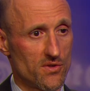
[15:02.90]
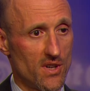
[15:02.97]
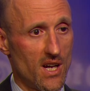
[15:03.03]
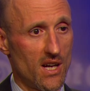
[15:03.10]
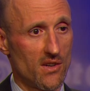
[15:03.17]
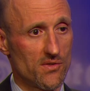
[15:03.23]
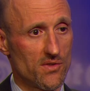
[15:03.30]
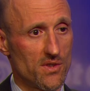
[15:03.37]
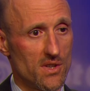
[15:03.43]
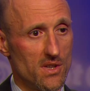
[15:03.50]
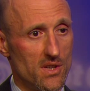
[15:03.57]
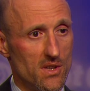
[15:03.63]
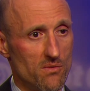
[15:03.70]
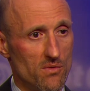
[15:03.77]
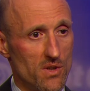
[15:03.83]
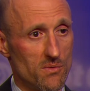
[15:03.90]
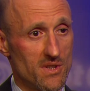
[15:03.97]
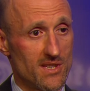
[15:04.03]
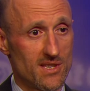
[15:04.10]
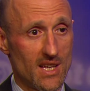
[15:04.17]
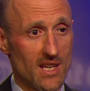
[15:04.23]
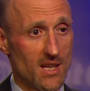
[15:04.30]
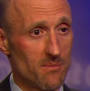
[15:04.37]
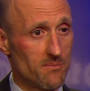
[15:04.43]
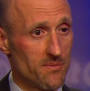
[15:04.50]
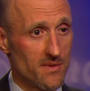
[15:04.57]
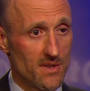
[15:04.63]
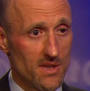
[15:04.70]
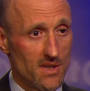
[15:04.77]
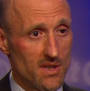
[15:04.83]
trials, where we set up
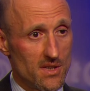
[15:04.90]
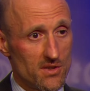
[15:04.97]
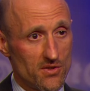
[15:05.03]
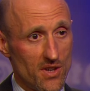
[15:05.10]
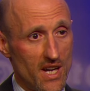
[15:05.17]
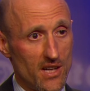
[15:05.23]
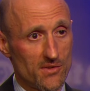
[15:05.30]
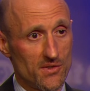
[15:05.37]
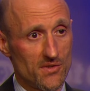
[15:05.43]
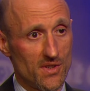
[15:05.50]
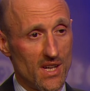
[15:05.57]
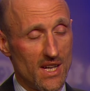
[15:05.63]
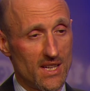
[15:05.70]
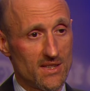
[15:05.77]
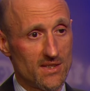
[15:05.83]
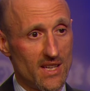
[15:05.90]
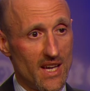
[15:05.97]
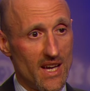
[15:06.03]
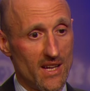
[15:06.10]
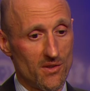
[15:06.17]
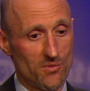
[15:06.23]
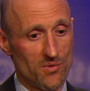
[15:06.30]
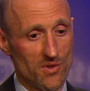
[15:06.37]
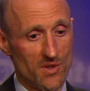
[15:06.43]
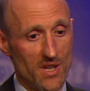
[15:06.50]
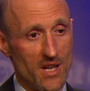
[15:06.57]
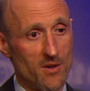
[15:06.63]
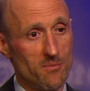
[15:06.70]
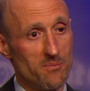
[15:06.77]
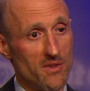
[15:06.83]
trial designs that will
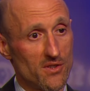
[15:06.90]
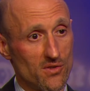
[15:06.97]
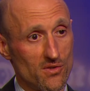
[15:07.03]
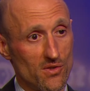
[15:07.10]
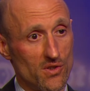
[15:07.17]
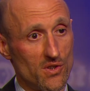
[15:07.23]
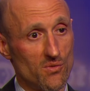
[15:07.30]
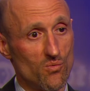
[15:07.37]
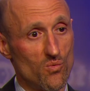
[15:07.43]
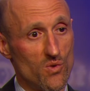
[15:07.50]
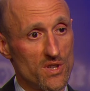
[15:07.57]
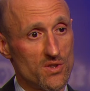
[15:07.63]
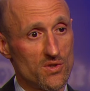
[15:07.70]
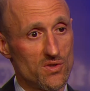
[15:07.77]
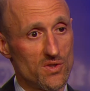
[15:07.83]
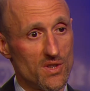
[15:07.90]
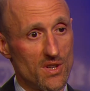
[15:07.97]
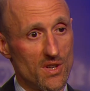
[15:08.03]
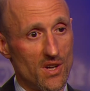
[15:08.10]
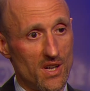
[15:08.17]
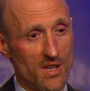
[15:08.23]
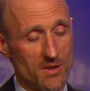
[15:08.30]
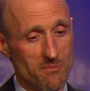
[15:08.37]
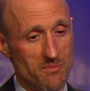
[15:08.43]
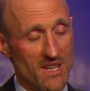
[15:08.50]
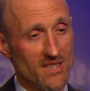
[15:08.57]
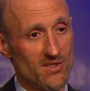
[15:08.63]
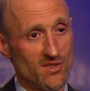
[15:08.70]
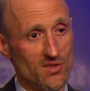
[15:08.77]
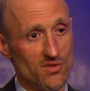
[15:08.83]
help us learn which are the
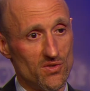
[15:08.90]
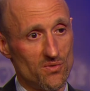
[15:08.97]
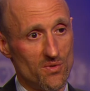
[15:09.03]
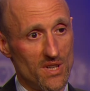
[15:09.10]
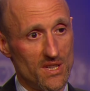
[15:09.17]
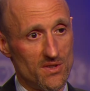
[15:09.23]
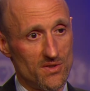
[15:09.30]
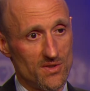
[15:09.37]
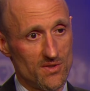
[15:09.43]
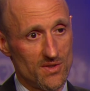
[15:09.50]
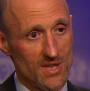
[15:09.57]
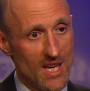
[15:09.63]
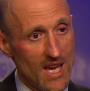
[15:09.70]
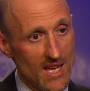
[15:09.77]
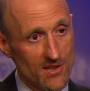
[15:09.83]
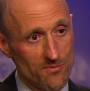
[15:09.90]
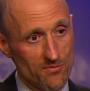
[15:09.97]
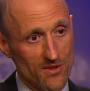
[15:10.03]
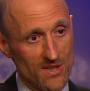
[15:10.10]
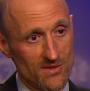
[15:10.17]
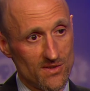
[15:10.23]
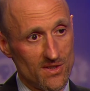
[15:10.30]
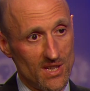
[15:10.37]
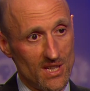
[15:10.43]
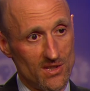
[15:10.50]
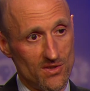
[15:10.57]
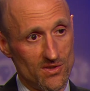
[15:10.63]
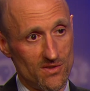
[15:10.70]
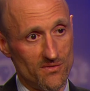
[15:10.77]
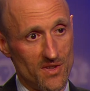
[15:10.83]
best situations, case
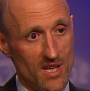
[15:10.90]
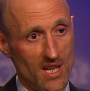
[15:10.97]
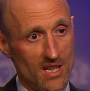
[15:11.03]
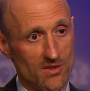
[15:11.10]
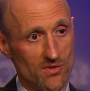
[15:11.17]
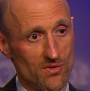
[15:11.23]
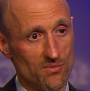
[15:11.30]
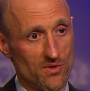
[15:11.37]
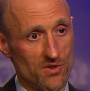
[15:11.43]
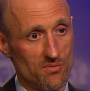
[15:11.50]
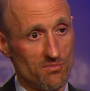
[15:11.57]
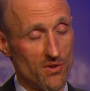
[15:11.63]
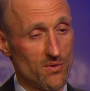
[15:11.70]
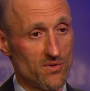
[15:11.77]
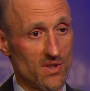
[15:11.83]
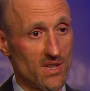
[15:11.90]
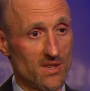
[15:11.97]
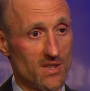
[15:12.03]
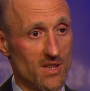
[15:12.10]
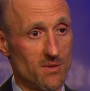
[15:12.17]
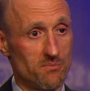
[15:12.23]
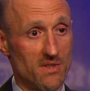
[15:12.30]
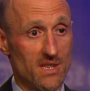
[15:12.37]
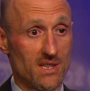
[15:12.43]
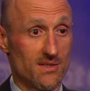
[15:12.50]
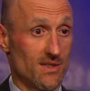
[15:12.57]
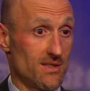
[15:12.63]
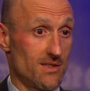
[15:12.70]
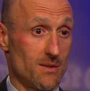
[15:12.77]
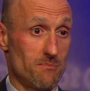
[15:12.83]
presentations of cancer in which proton therapy
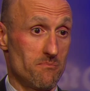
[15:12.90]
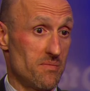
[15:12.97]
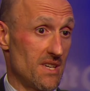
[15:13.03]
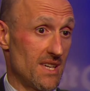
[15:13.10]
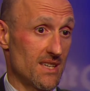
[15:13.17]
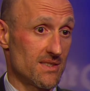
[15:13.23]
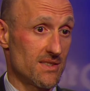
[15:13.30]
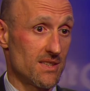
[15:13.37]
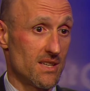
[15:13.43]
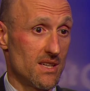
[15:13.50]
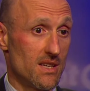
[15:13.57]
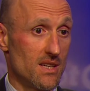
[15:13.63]
gives us the biggest